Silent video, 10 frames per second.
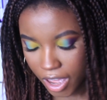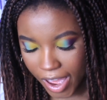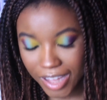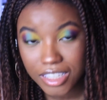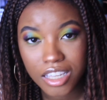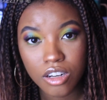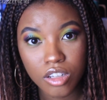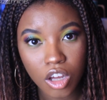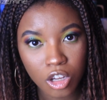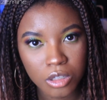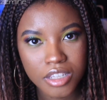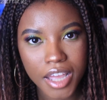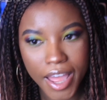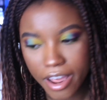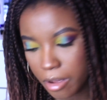I had to get on the
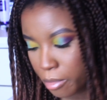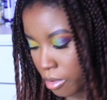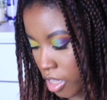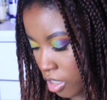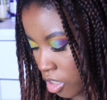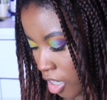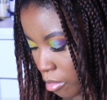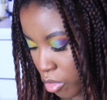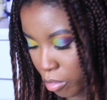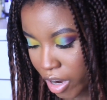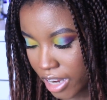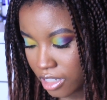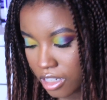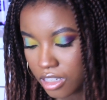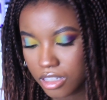Ulta app and look up the
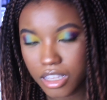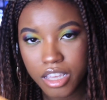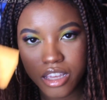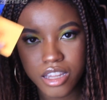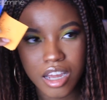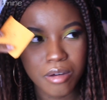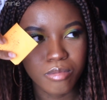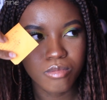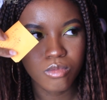prices, and I